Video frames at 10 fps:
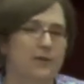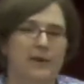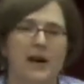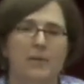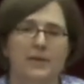to
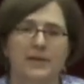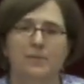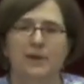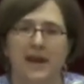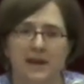accomplish,
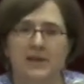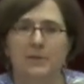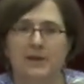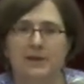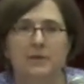and
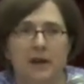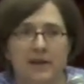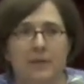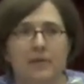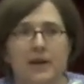especially, I
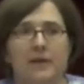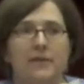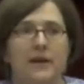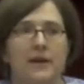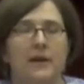think, proud
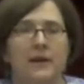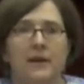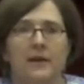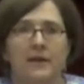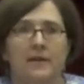of
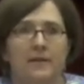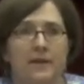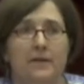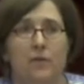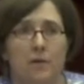
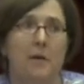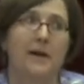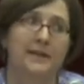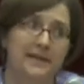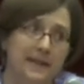the foreign
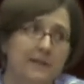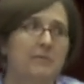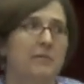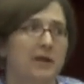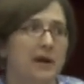policy,
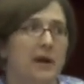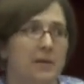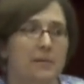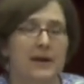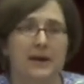
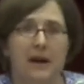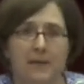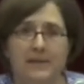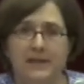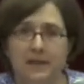
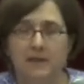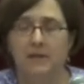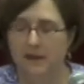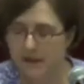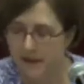but
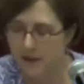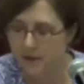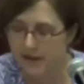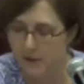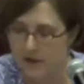still,
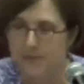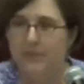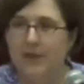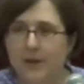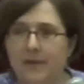with a
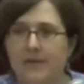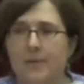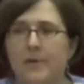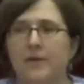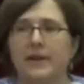little bit of a
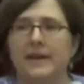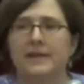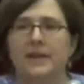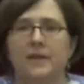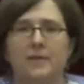bitter
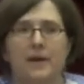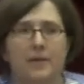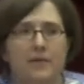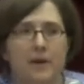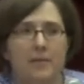taste in their
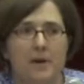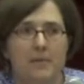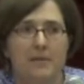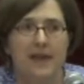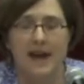mouth
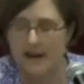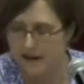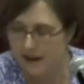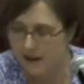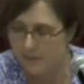from
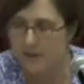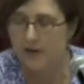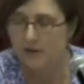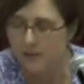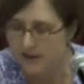the
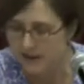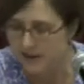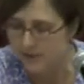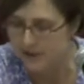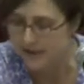corruption
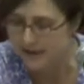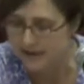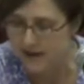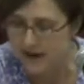experience.